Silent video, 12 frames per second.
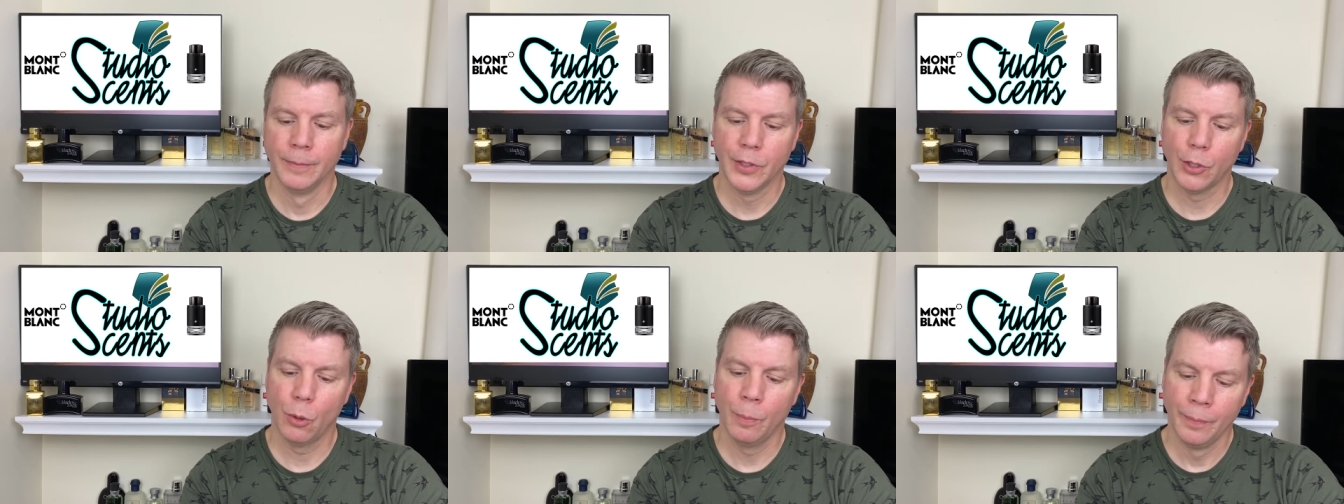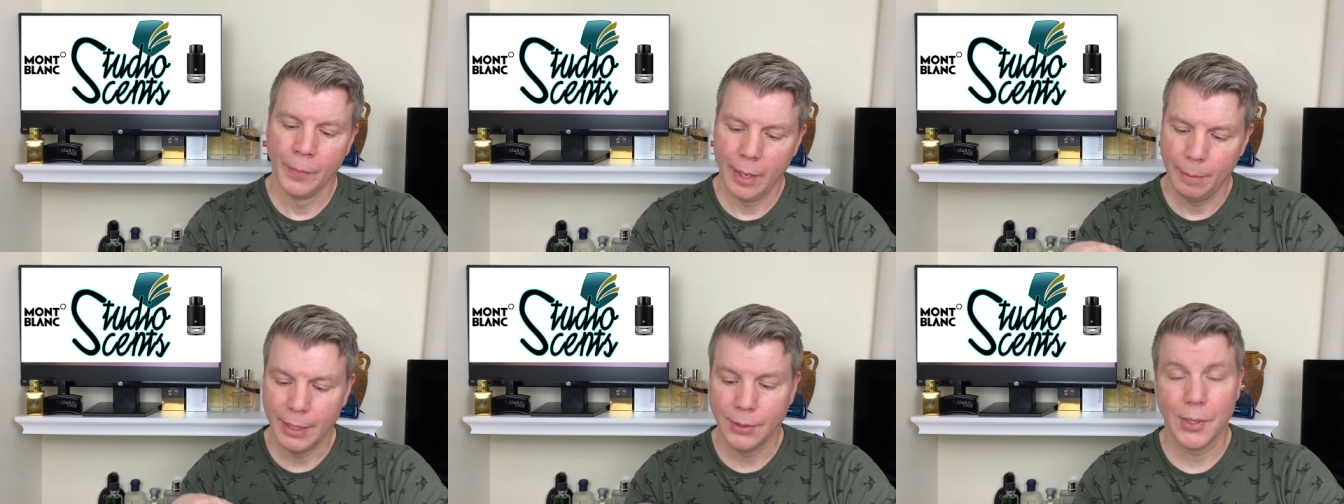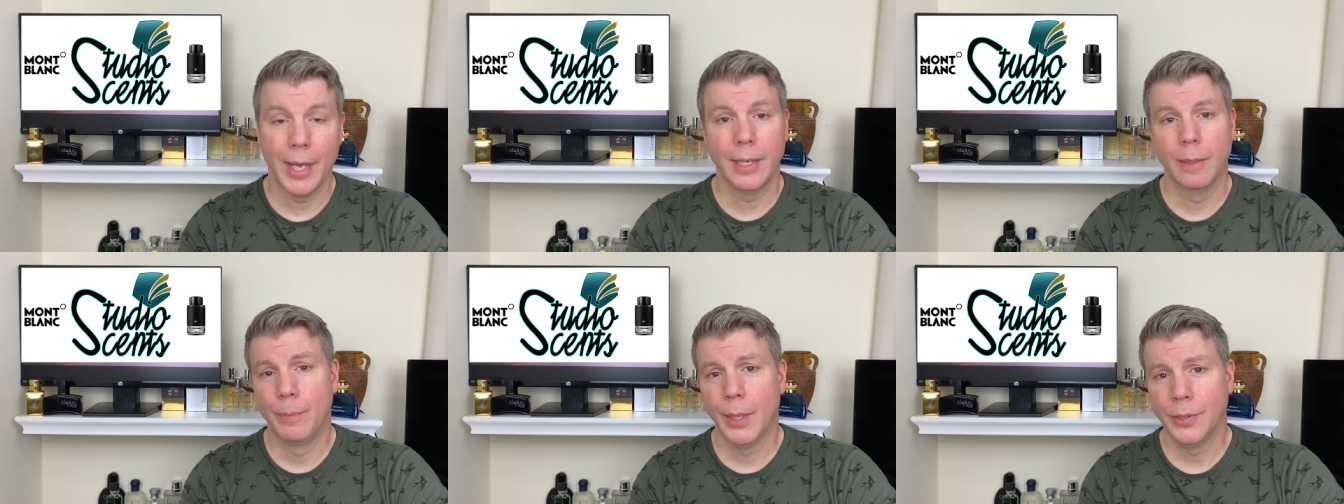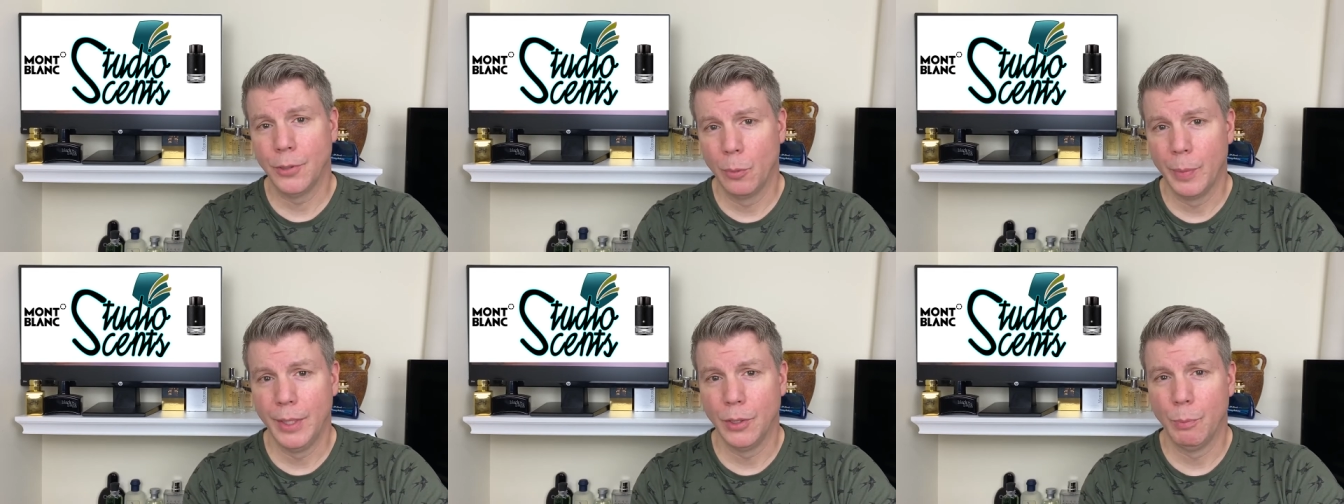So I'm excited to bust
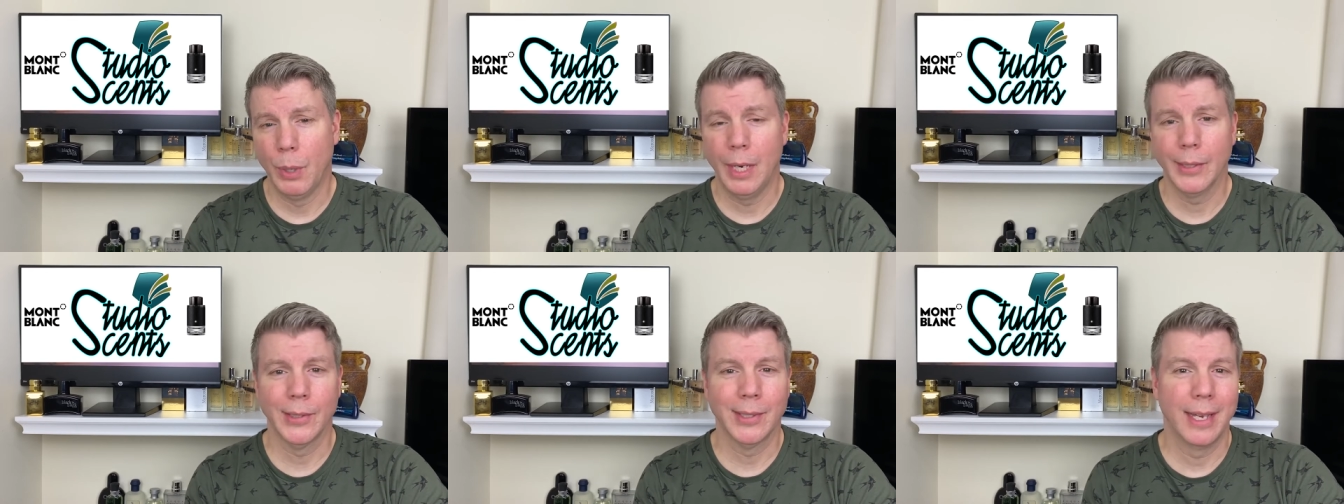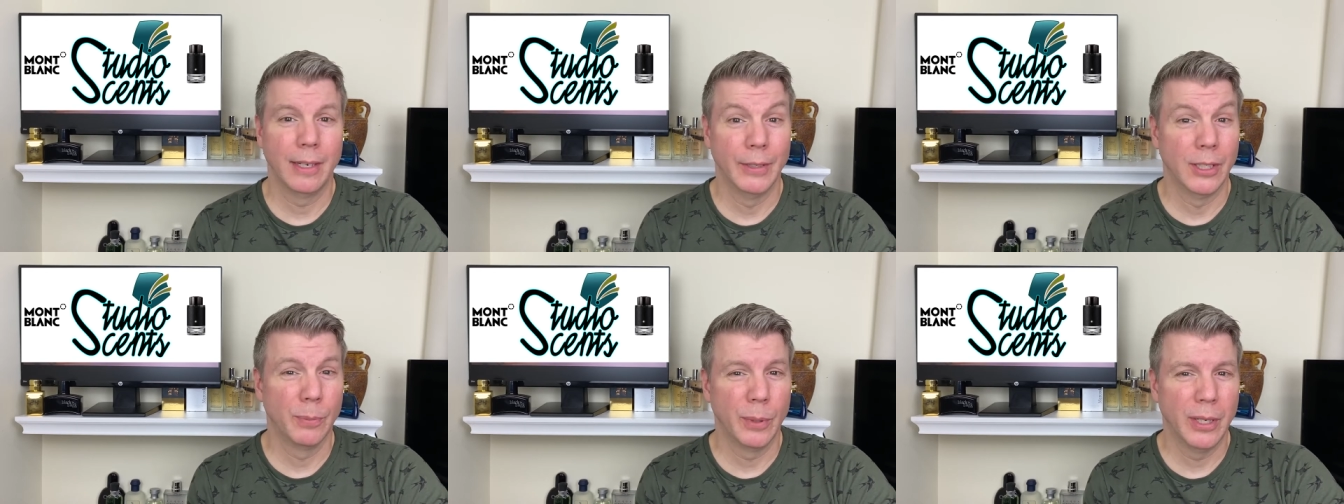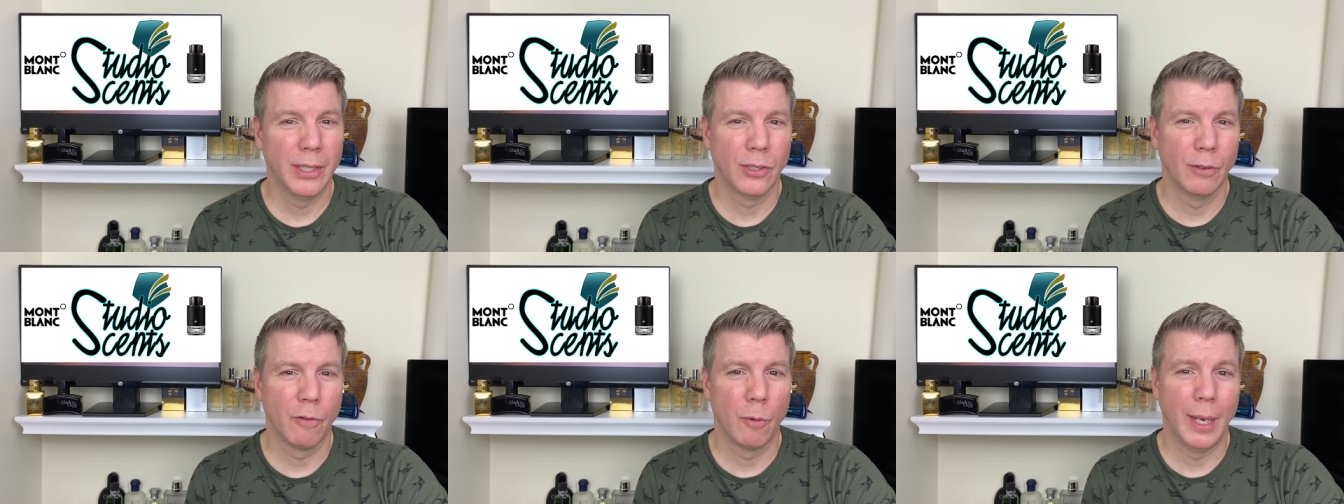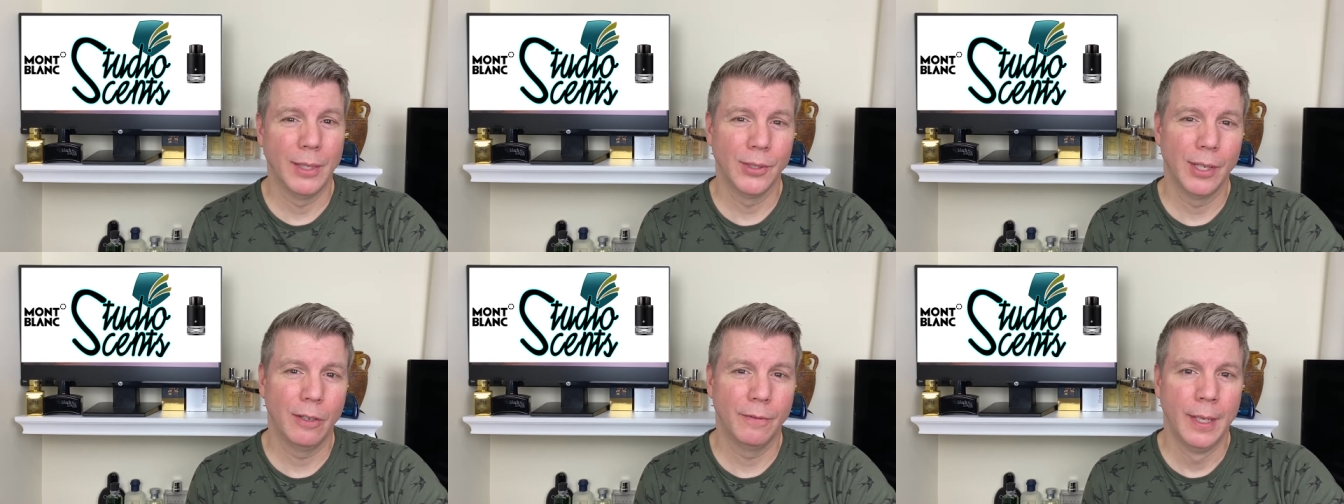open this box, kind of experience it for
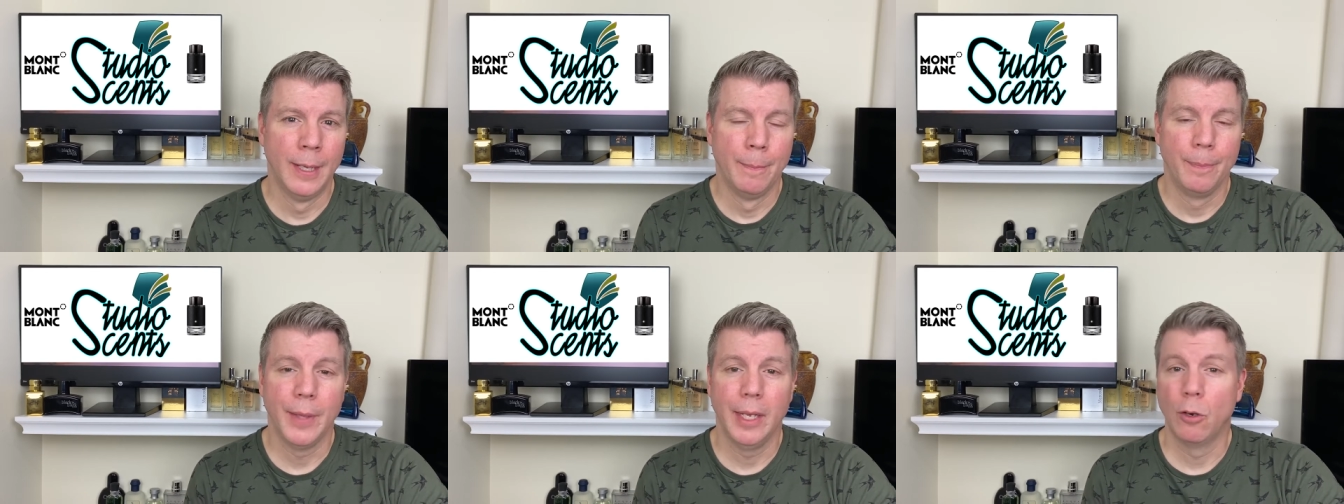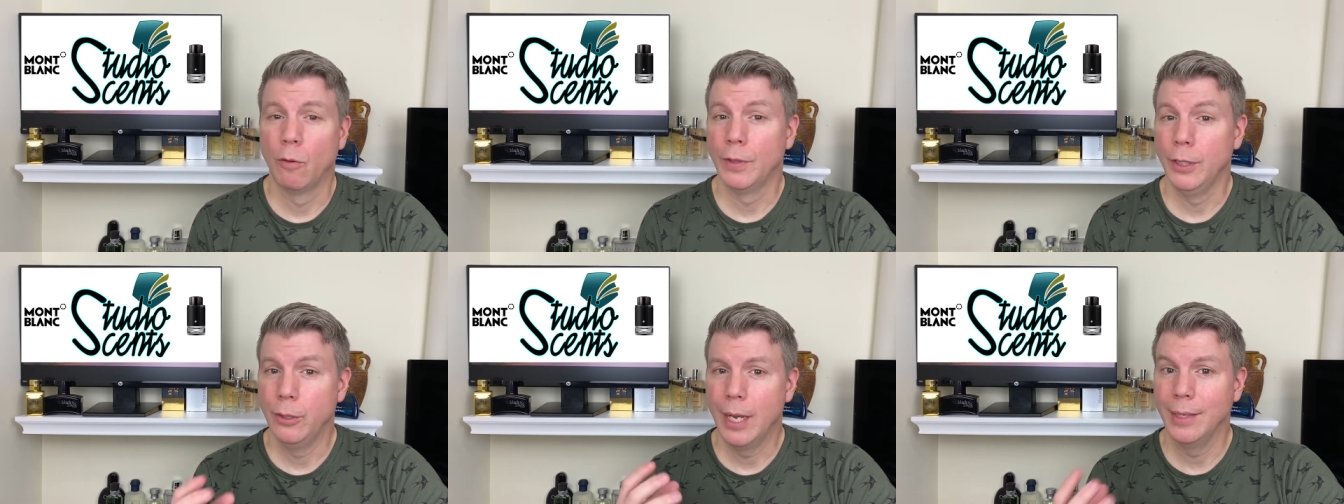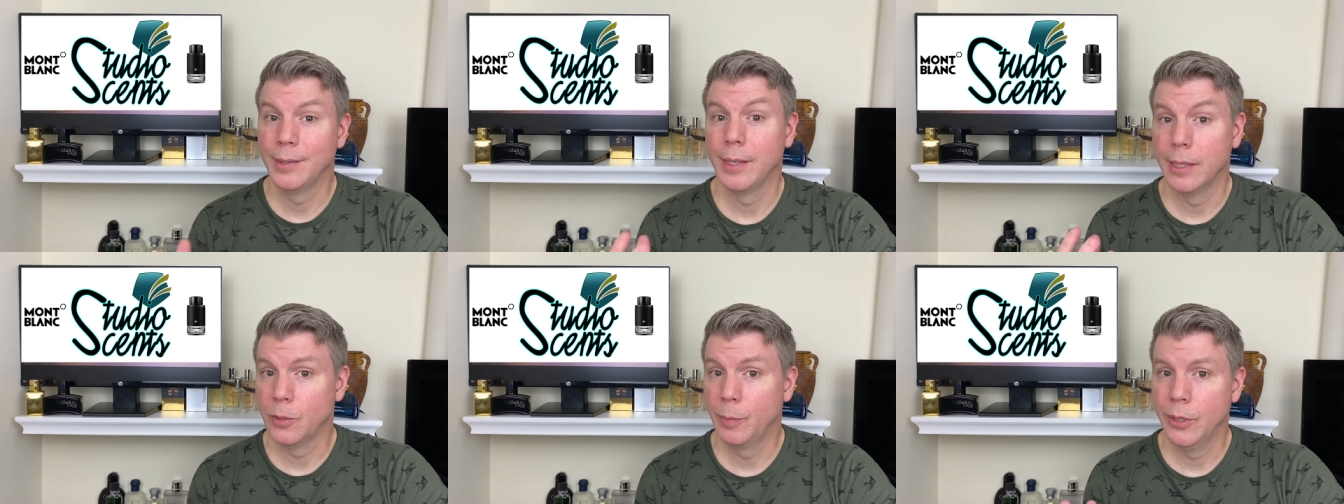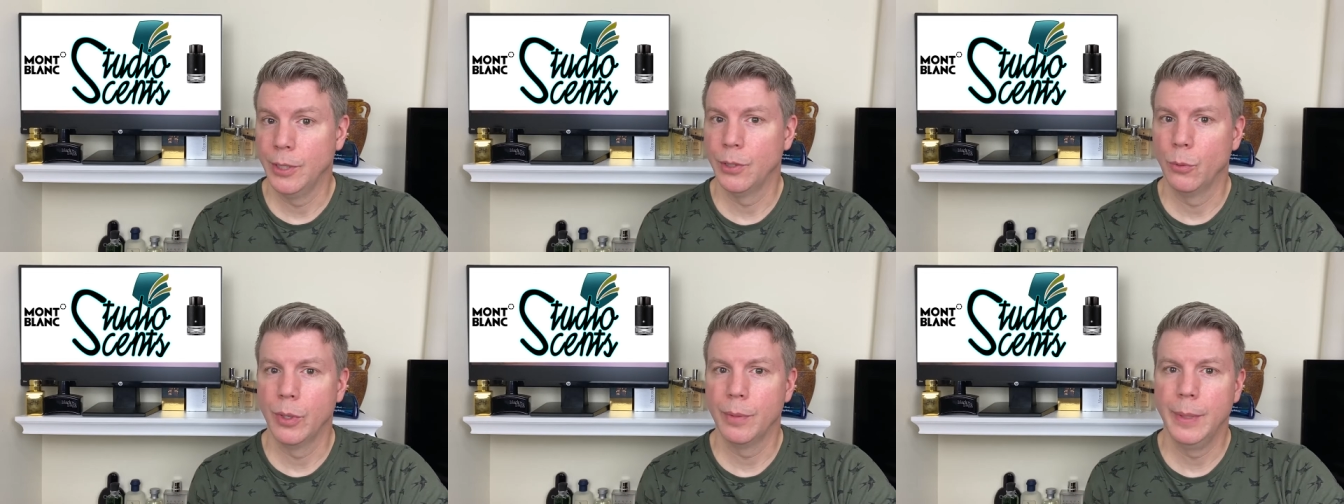myself, and hopefully you guys can experience
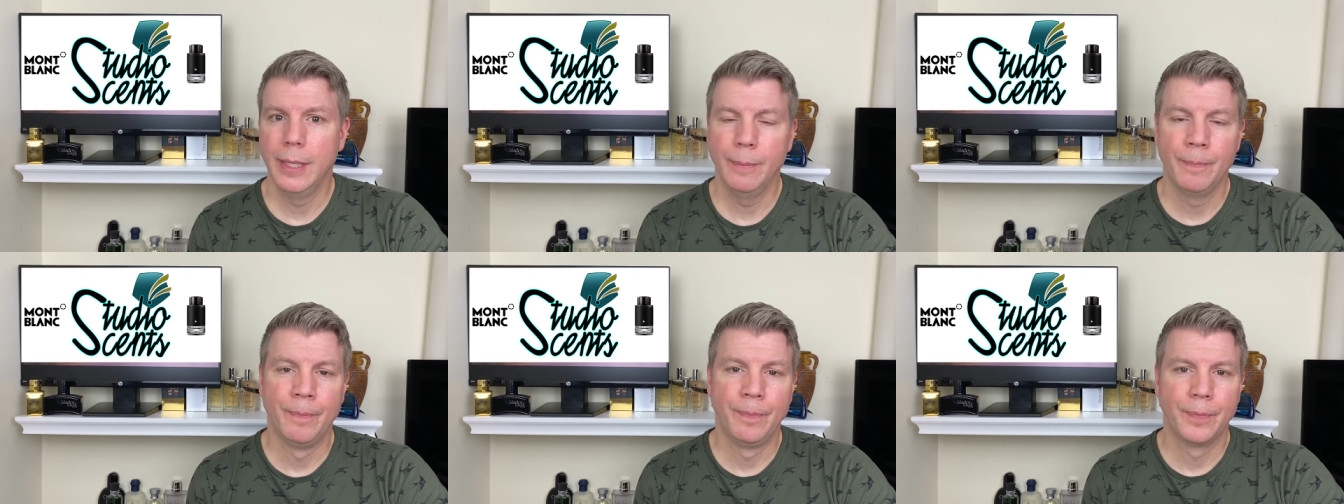it with me.